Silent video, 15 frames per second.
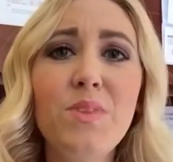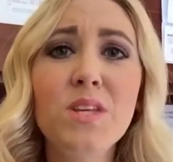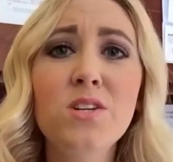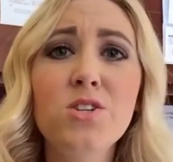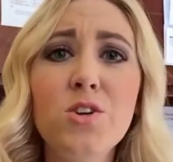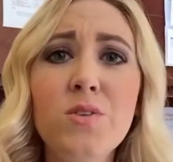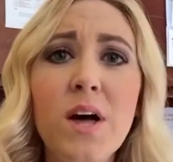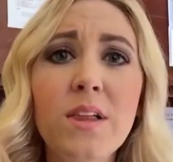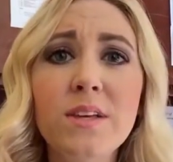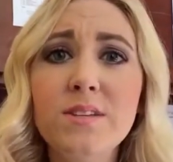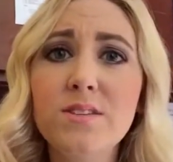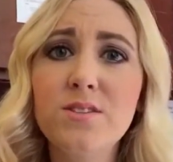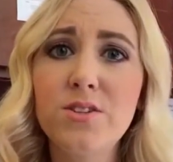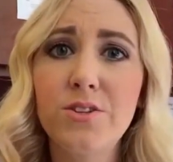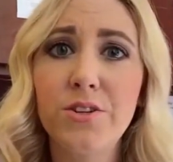Show that
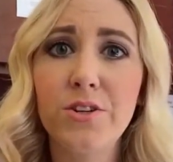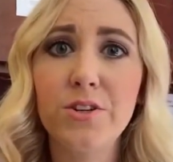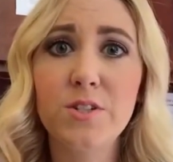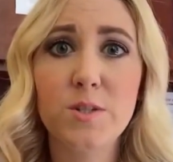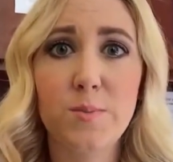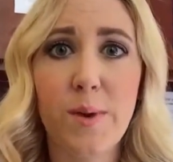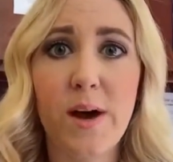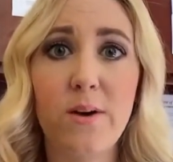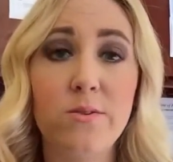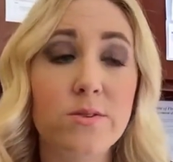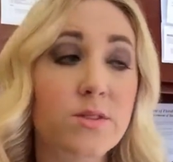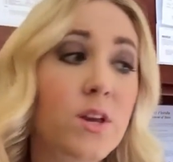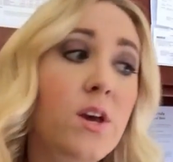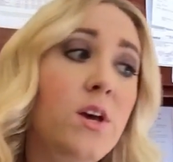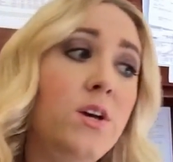list to your
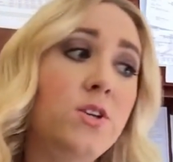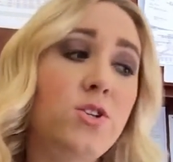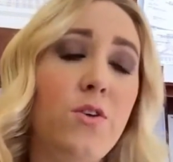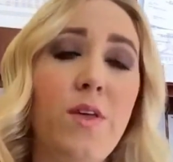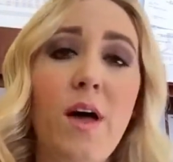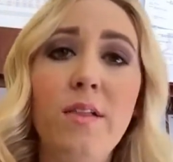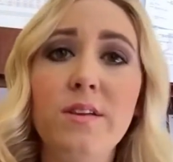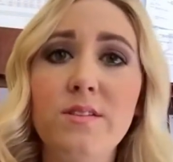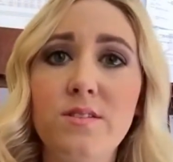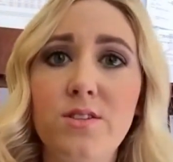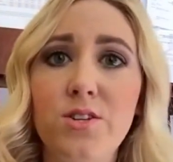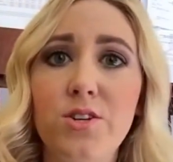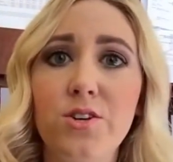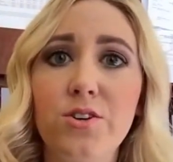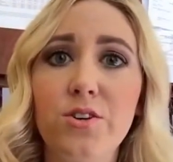spouse, show that list to
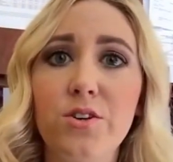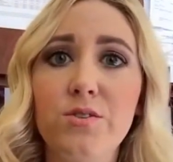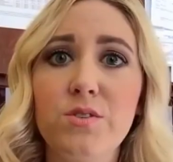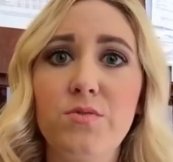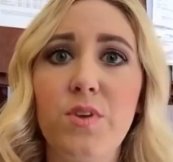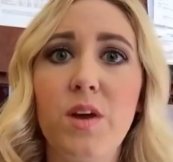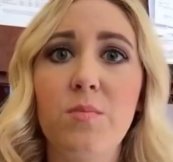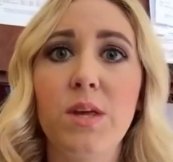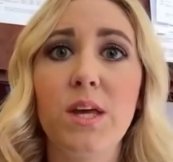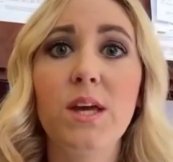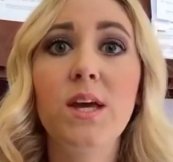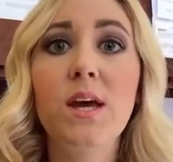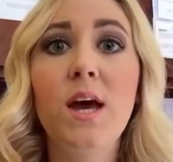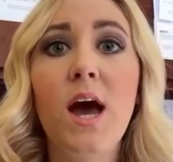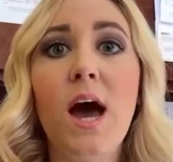your close family.
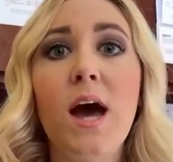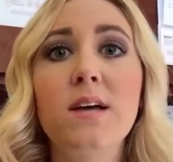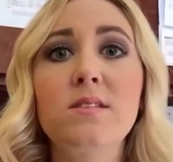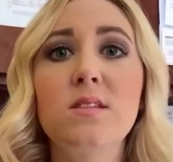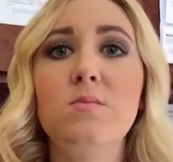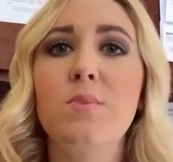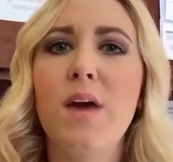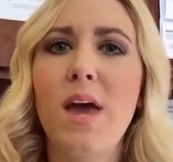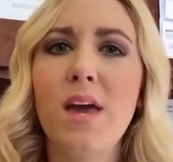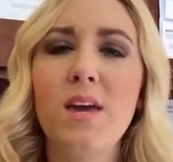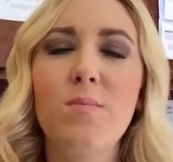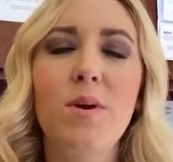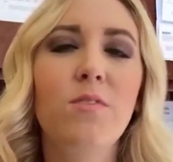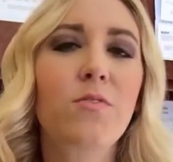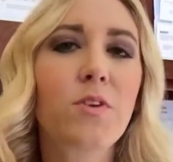Ask them, hey,
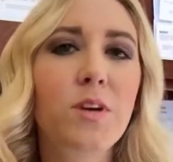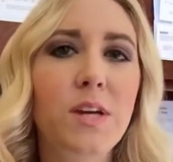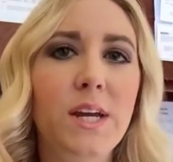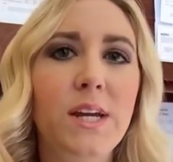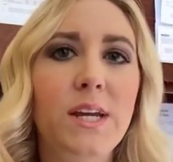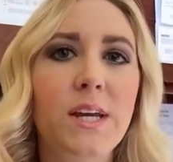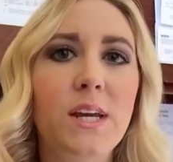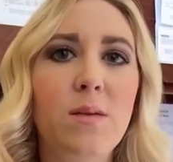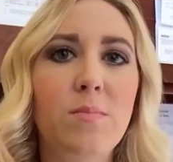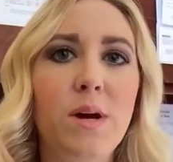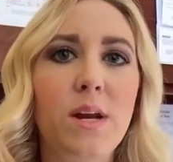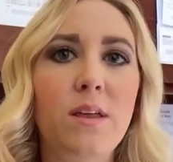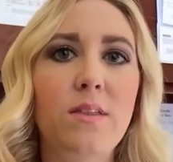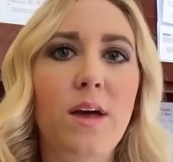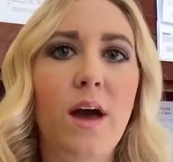am I forgetting
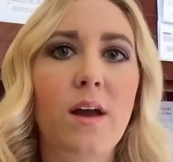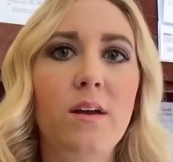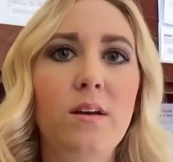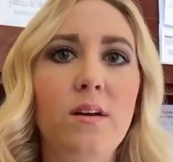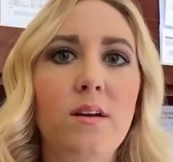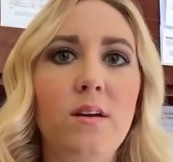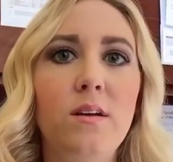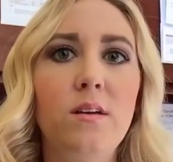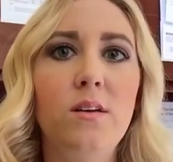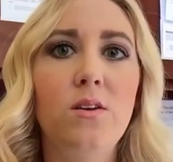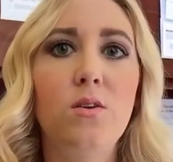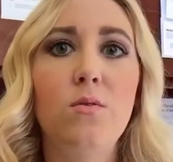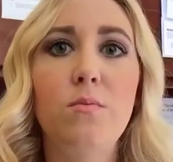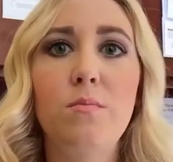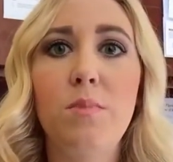anybody that
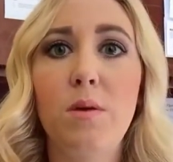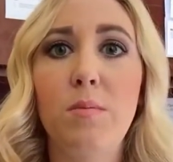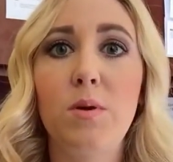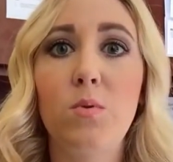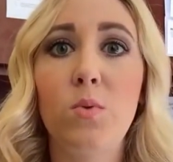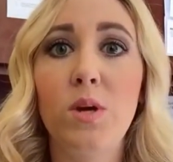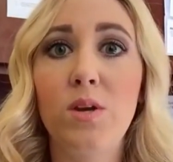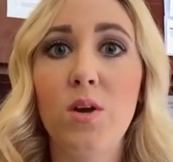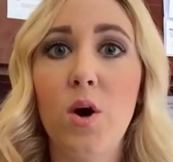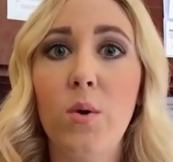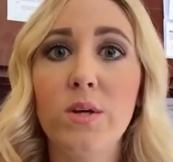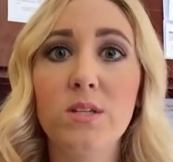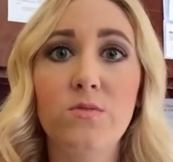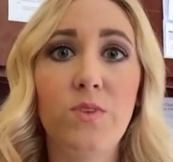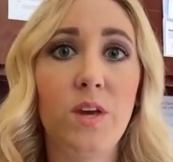maybe we know
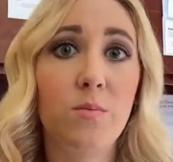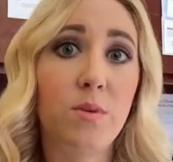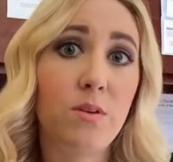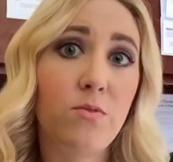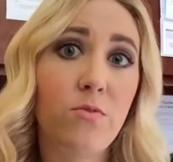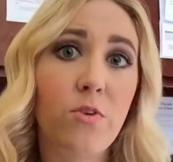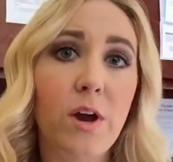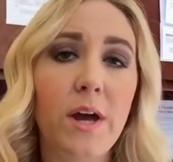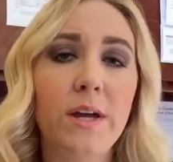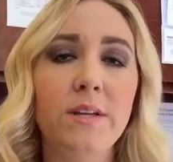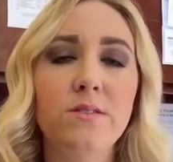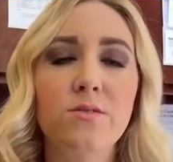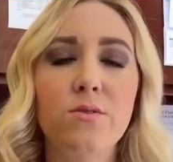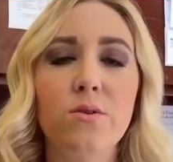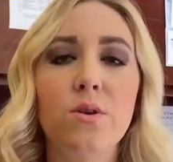as family,
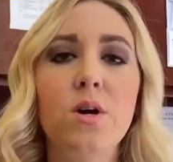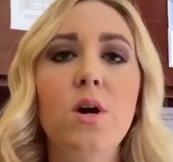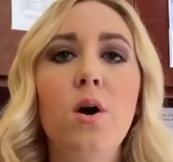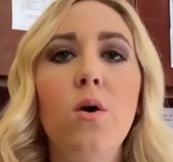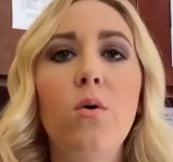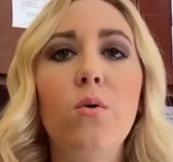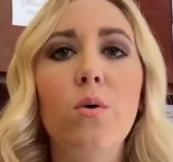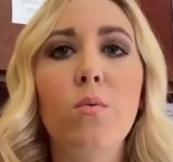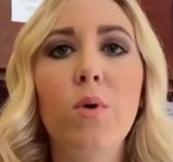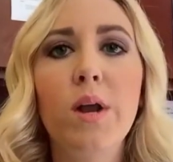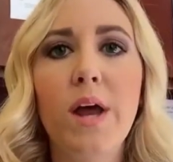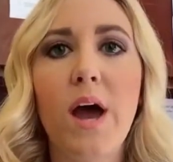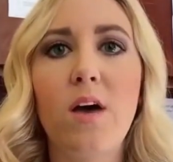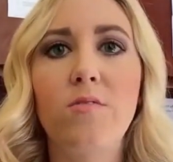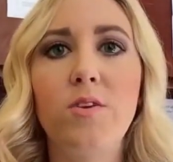friends, or what
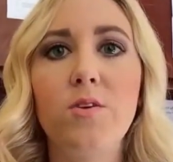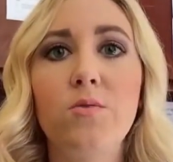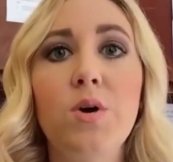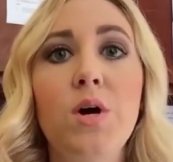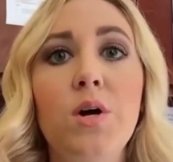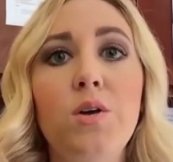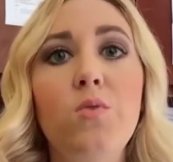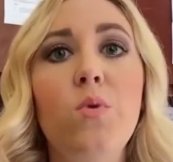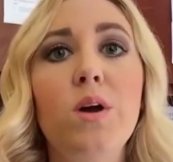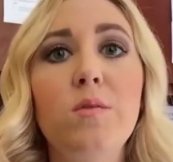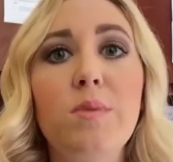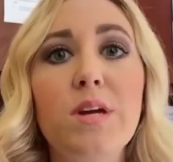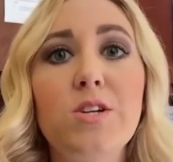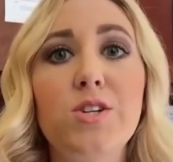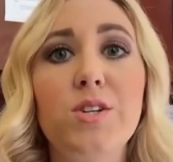have you. You want to
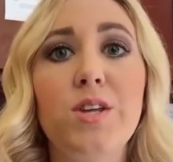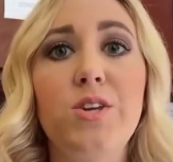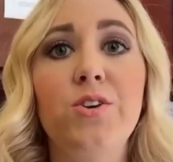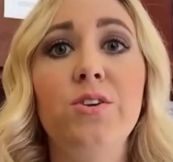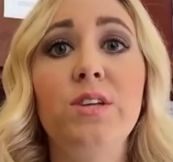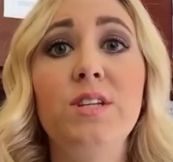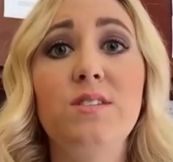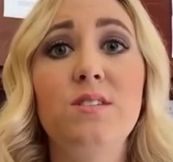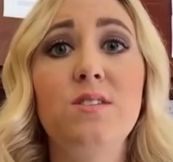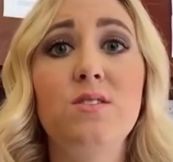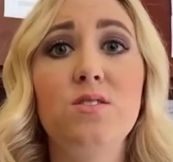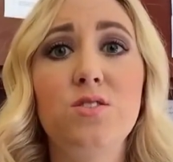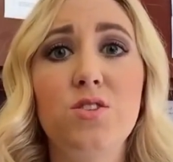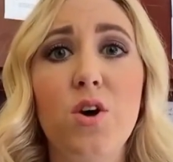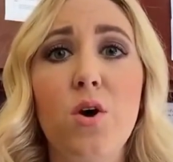make sure that your list is
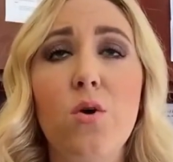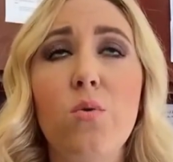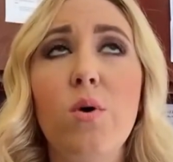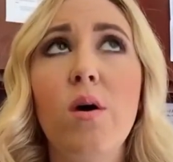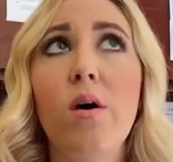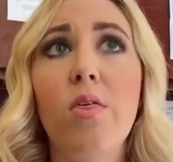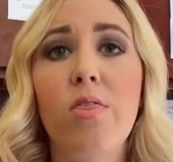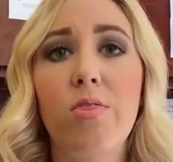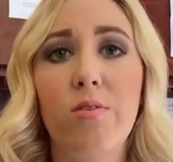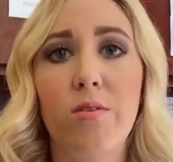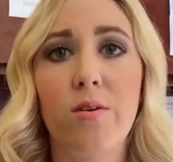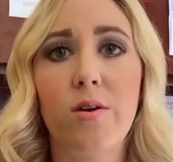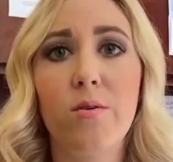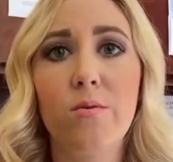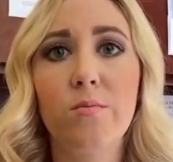so
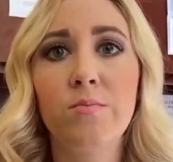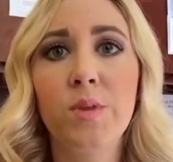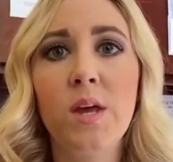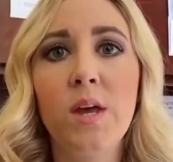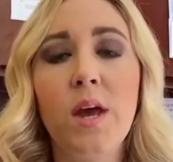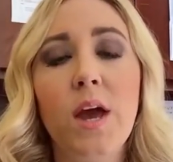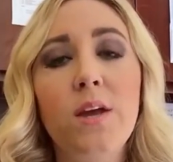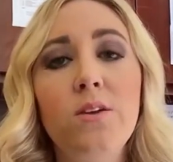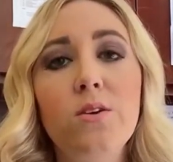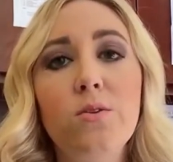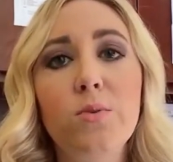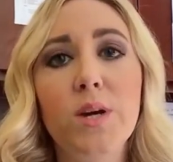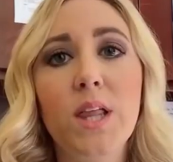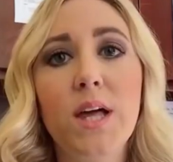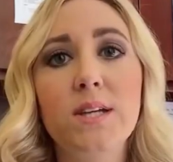thorough. And you'll
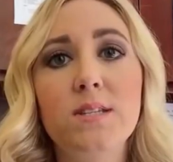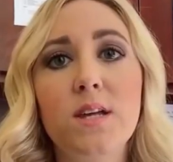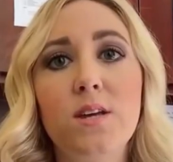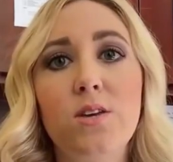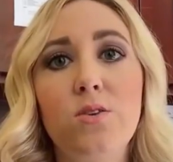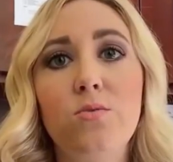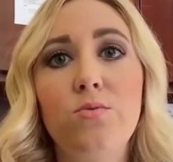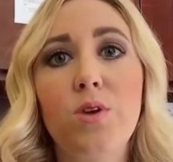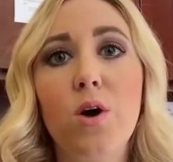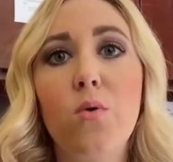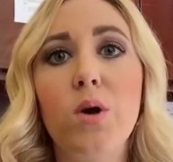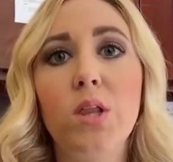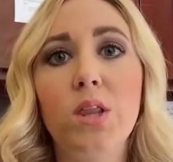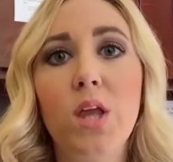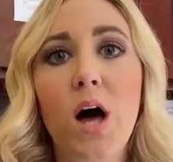realize that you know
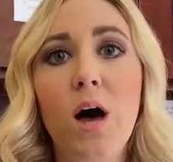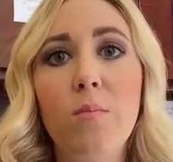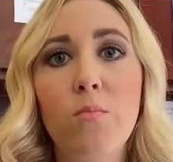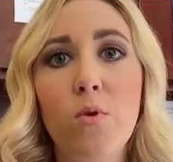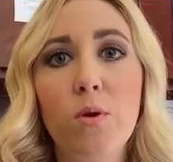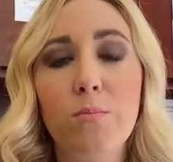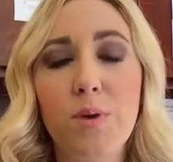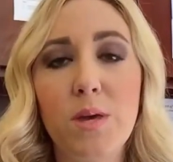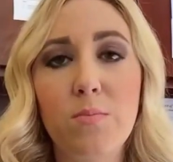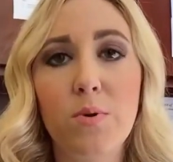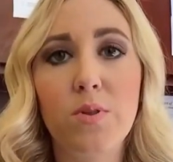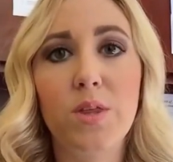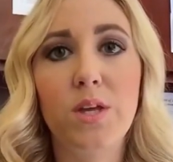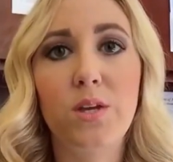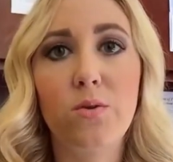a lot more people
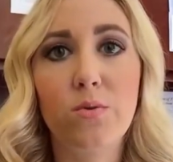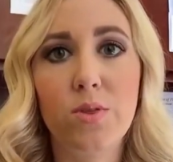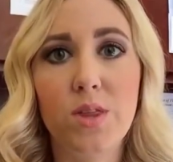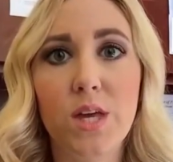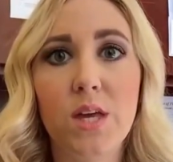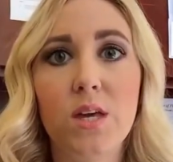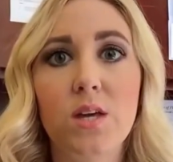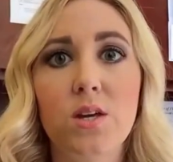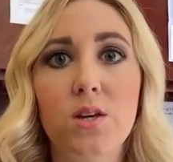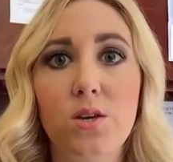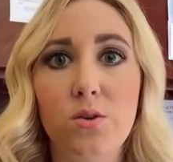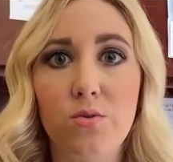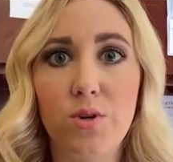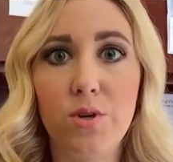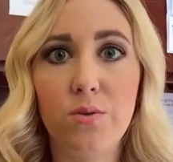than you think
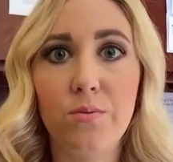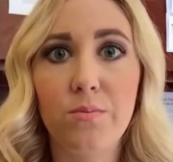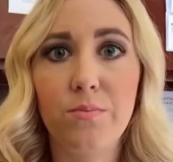you do.